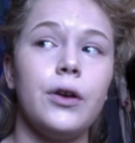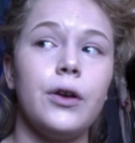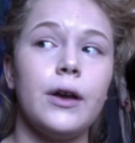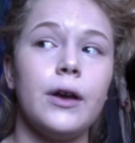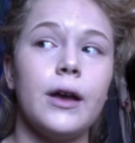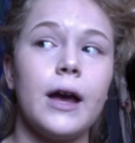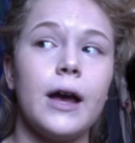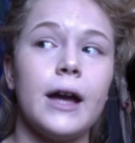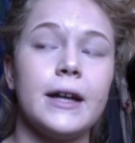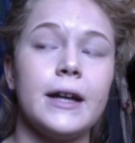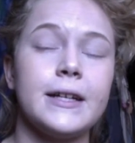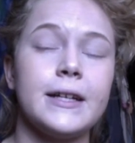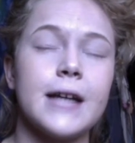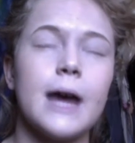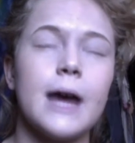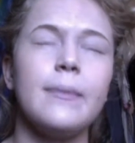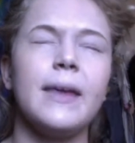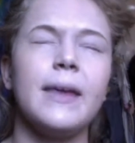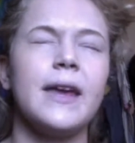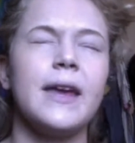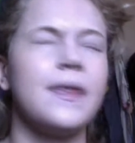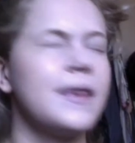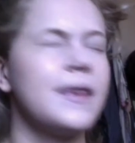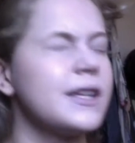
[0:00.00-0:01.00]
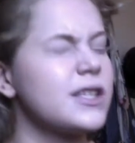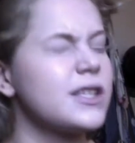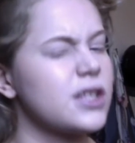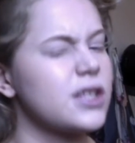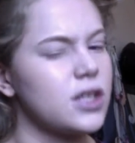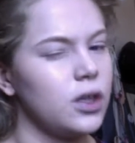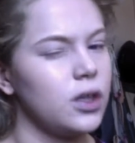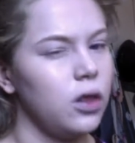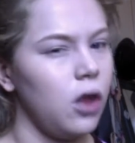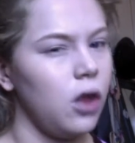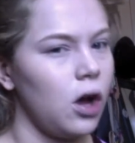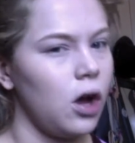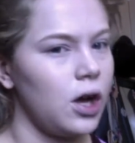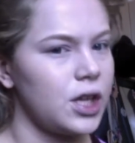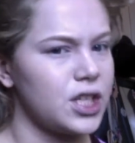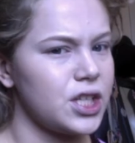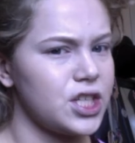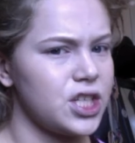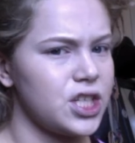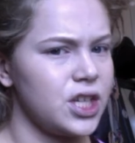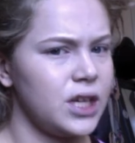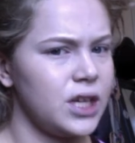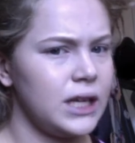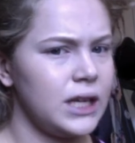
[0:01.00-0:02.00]
at a time like this, to
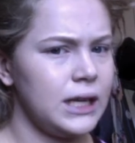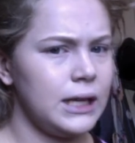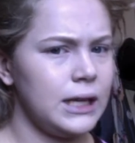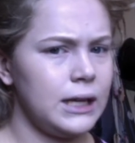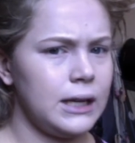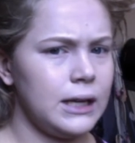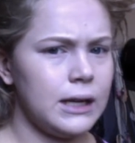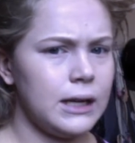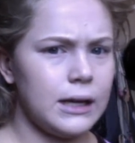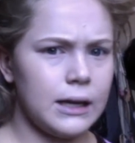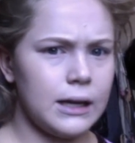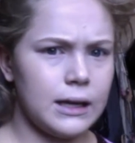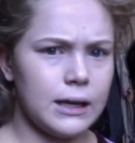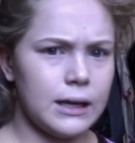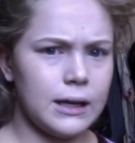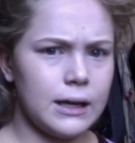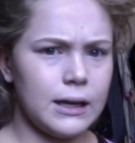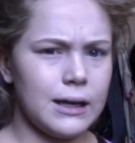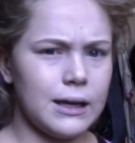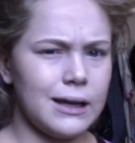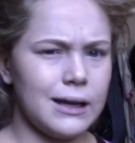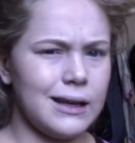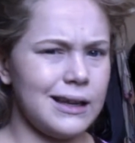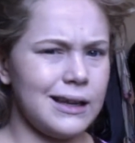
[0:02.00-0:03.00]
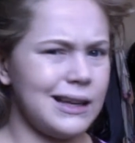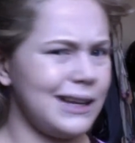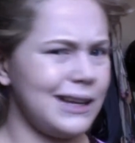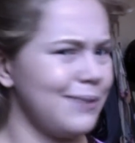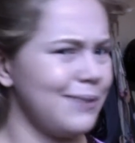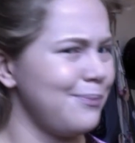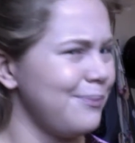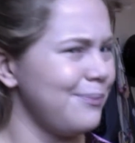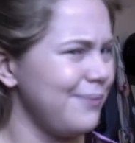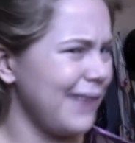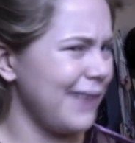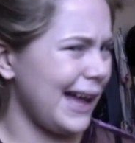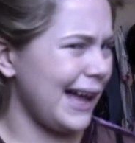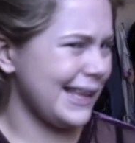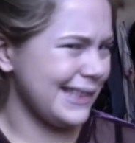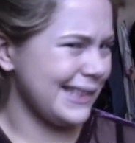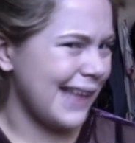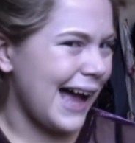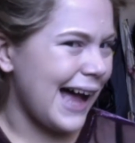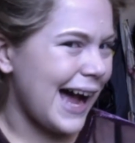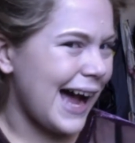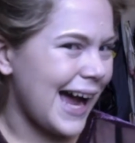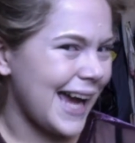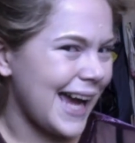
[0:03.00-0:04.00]
launch a
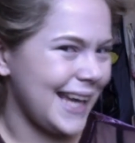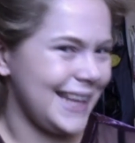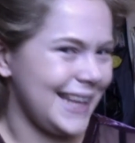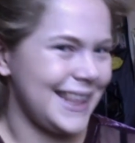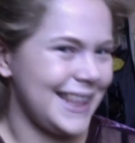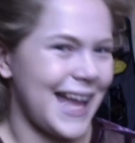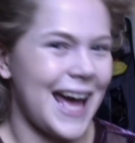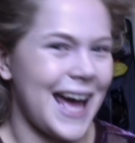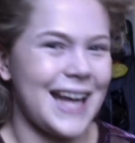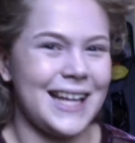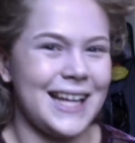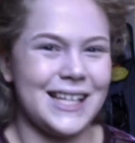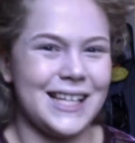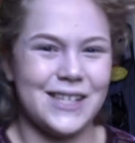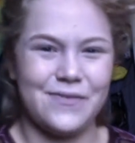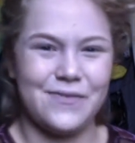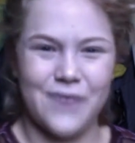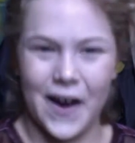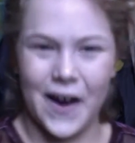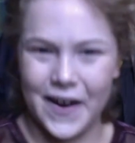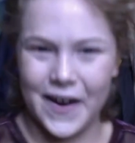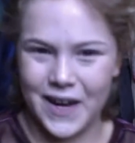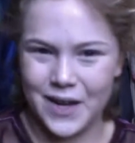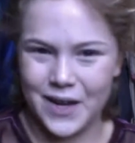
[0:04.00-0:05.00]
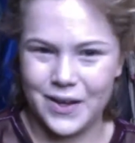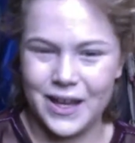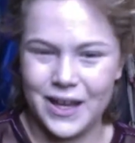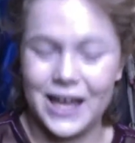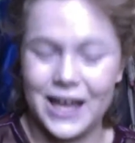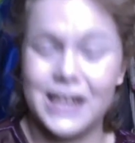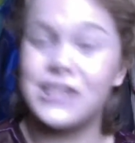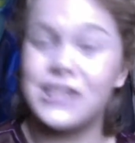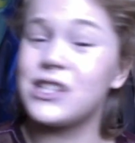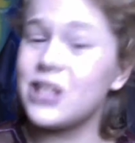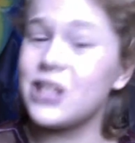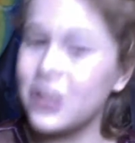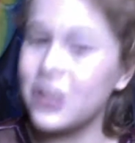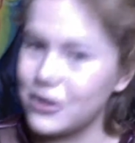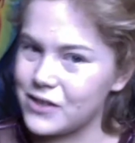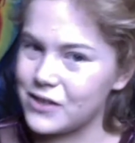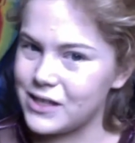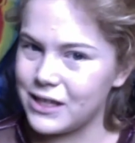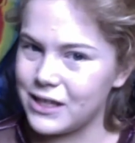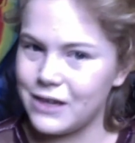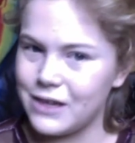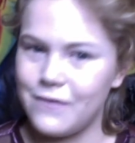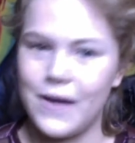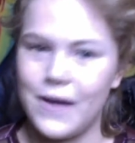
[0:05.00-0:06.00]
line that is very
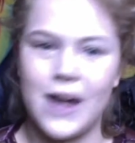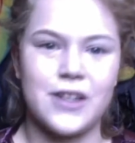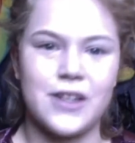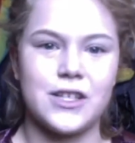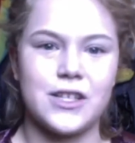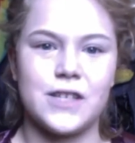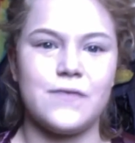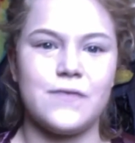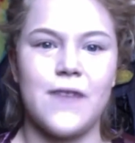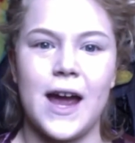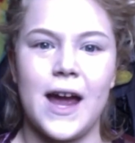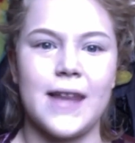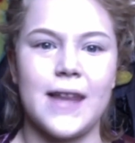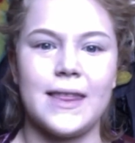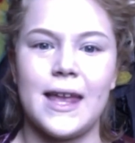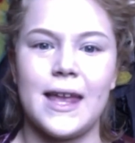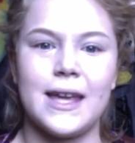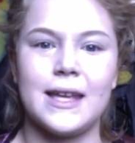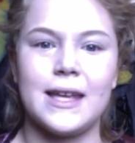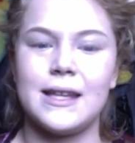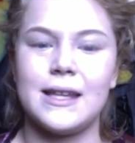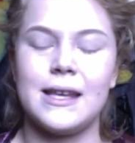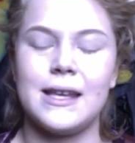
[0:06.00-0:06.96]
exclusive, I just find like